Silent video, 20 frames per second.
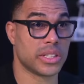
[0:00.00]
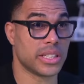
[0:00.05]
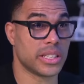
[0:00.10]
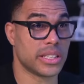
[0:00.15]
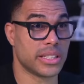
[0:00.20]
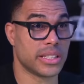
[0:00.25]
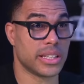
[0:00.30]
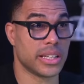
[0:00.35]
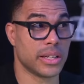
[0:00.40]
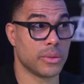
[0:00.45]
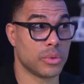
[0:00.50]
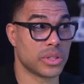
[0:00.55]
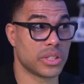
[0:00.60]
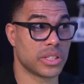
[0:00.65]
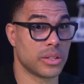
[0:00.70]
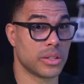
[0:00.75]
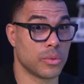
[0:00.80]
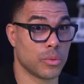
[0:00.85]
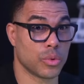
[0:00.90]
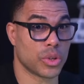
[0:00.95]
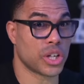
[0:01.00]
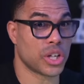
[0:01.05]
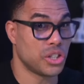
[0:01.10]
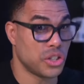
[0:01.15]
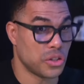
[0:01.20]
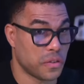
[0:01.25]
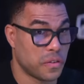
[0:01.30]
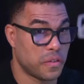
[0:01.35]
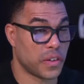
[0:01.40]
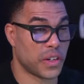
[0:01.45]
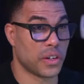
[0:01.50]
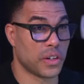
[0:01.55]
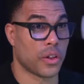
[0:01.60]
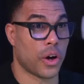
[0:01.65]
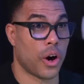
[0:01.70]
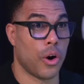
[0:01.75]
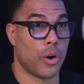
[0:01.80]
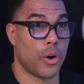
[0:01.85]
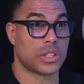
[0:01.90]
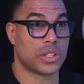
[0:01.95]
it? Could you feel the
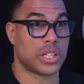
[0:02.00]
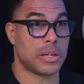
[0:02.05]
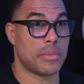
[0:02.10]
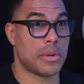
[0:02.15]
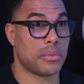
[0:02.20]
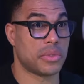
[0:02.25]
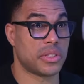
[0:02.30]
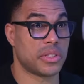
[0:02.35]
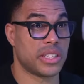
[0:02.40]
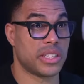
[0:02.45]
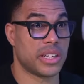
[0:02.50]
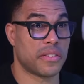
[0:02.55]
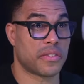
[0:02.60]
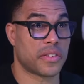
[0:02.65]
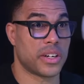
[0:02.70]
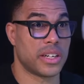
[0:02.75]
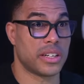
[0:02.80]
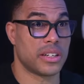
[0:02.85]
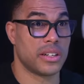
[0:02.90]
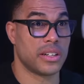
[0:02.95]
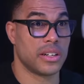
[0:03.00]
whole team? It was different